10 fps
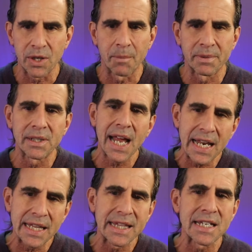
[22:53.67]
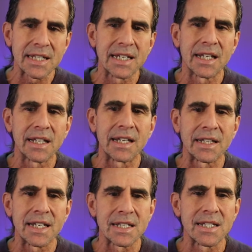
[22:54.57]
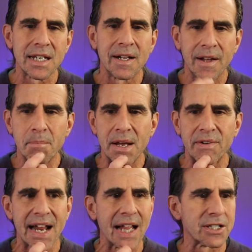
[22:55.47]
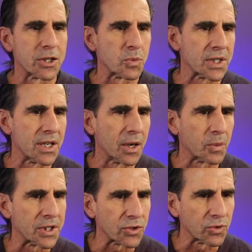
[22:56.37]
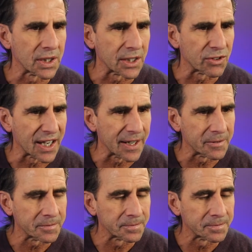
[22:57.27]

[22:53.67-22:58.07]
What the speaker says: I'm glad that this meta-analysis was done, which is really great.